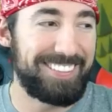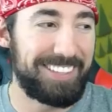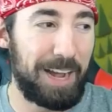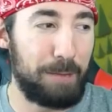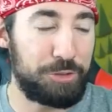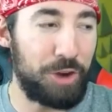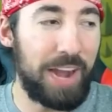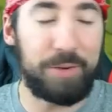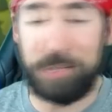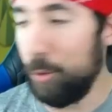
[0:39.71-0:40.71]
I'm trying
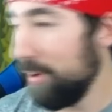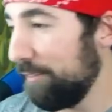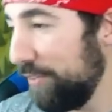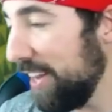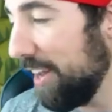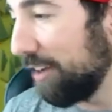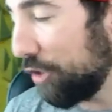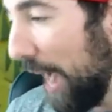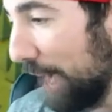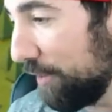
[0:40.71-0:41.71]
to record a video,
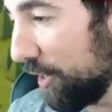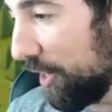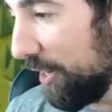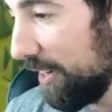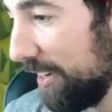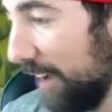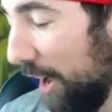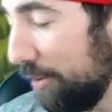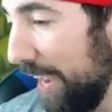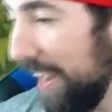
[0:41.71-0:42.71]
Traveler!
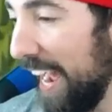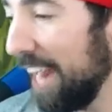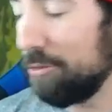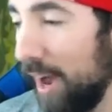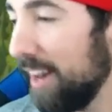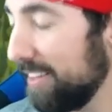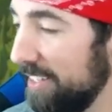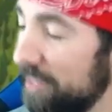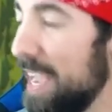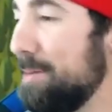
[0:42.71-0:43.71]
Okay, ironically,
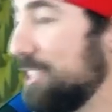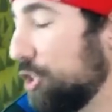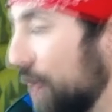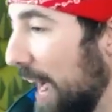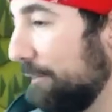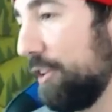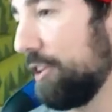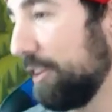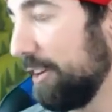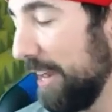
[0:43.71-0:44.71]
your name is
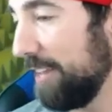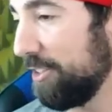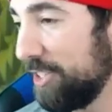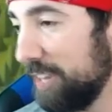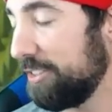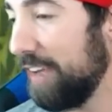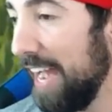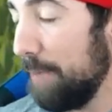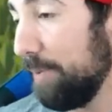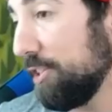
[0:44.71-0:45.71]
Traveler, and you're just so
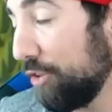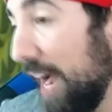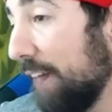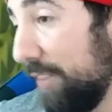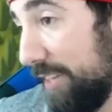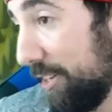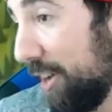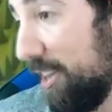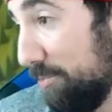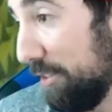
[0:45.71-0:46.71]
happen traveling
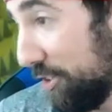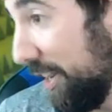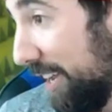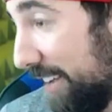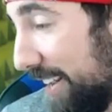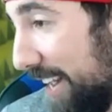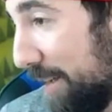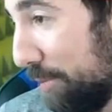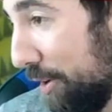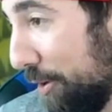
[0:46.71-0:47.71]
across my screen right
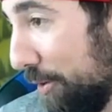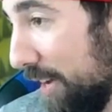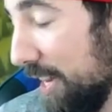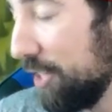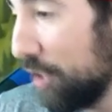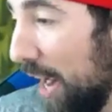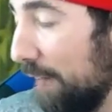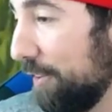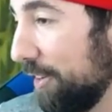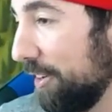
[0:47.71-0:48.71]
now, bro.
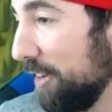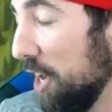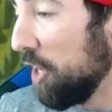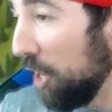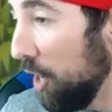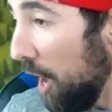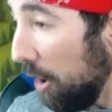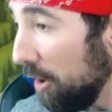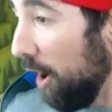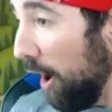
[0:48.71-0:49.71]
Traveler, get
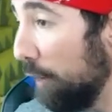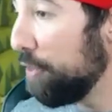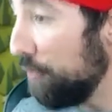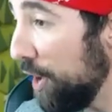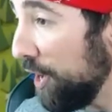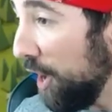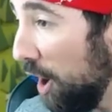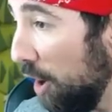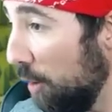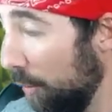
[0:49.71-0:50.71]
out of the
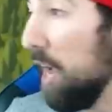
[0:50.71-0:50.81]
video!